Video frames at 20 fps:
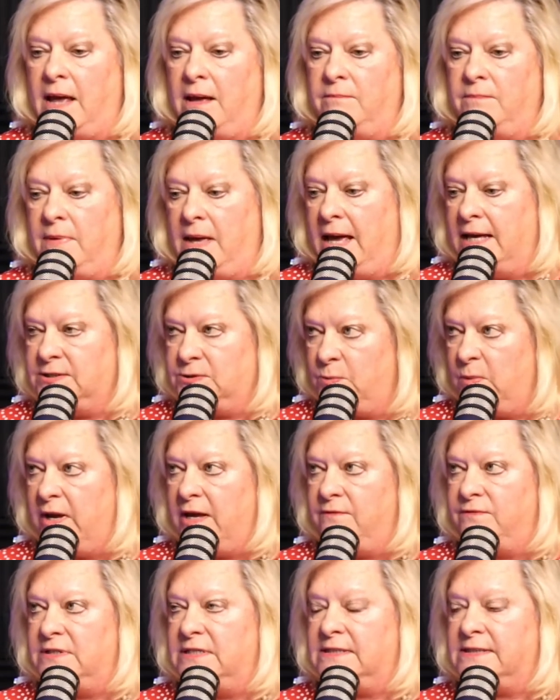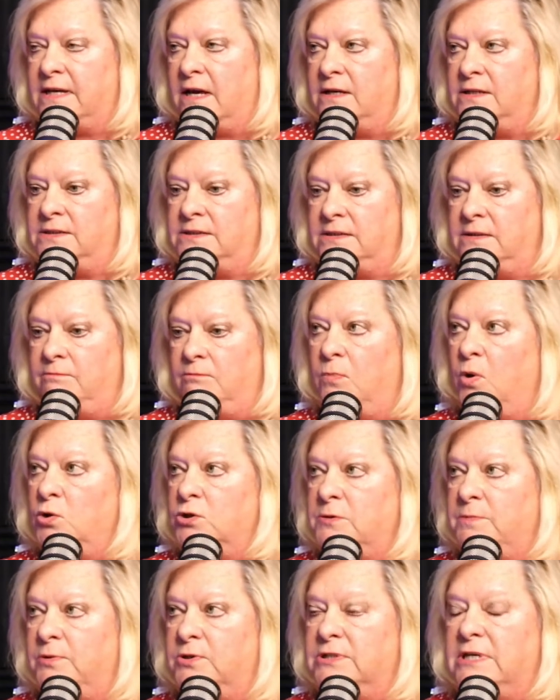as we have discussed
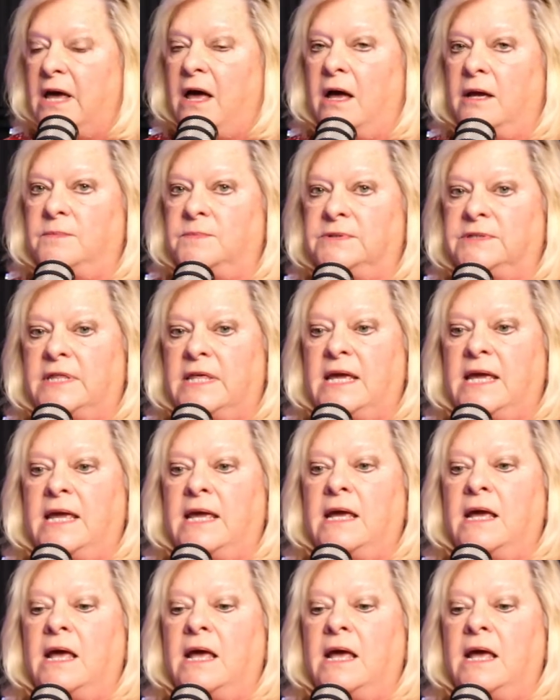multiple times, the